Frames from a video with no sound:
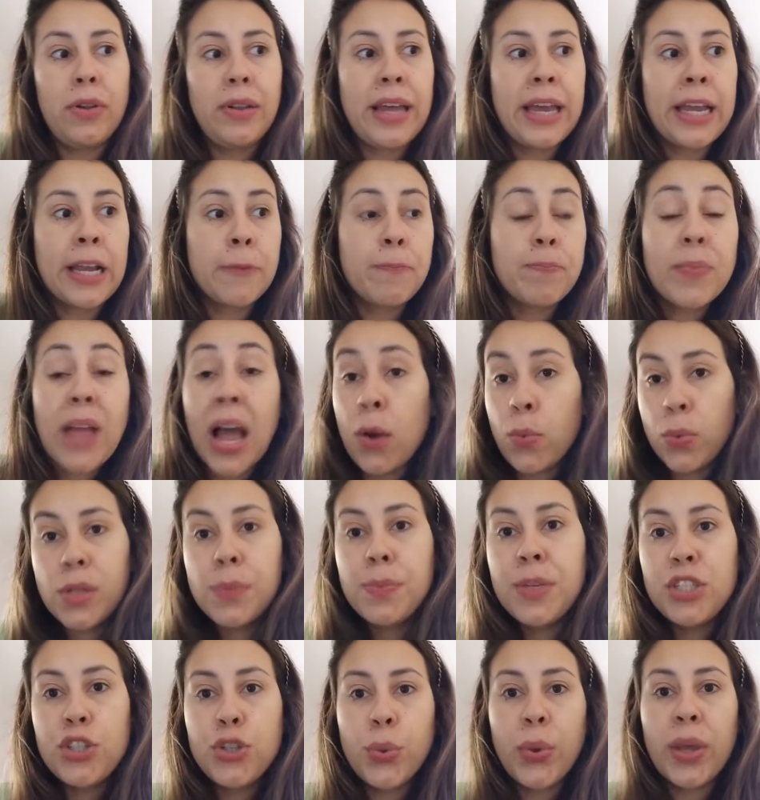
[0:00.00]
Like, I will
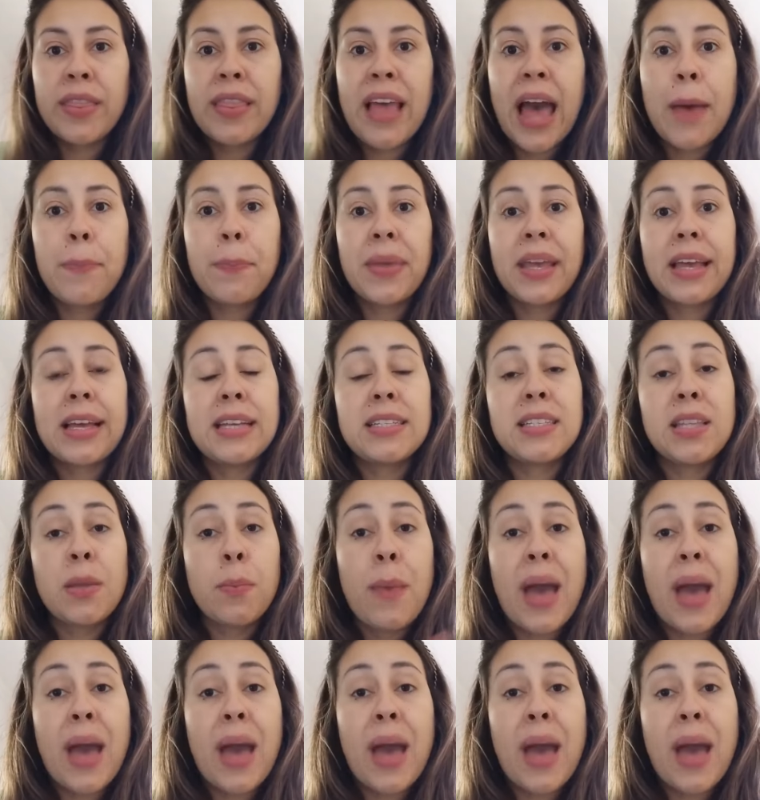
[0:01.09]
be doing that because the